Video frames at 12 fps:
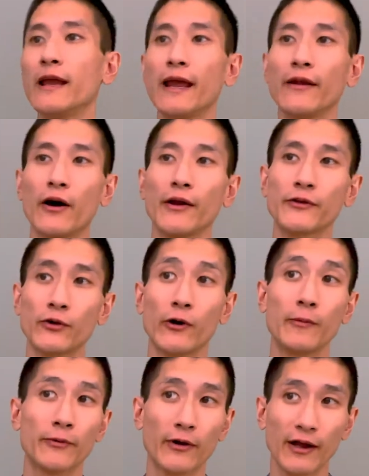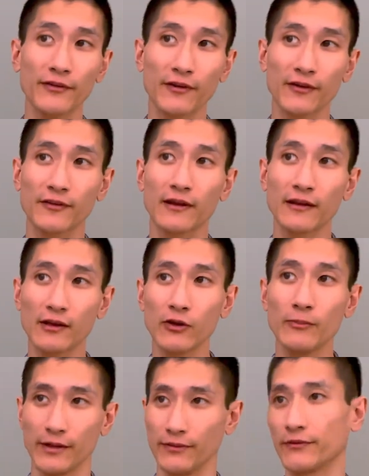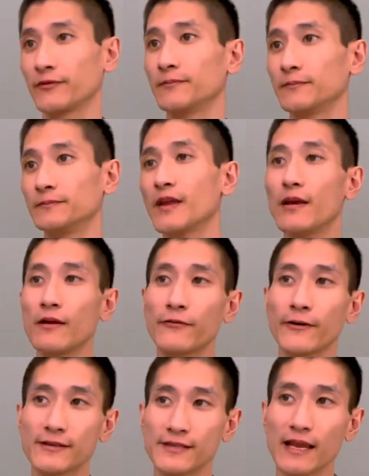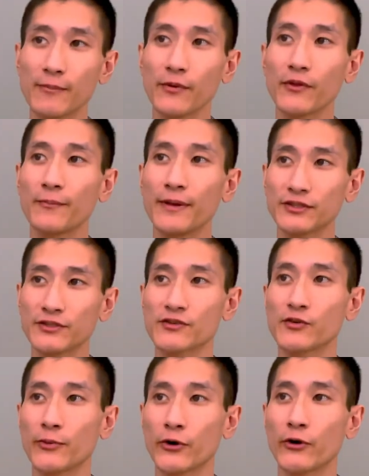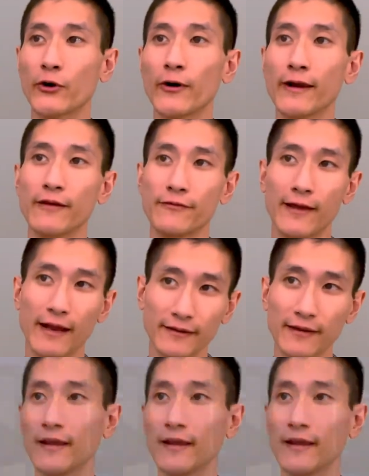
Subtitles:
and auditory processing in humans. For example, the picture superiority effect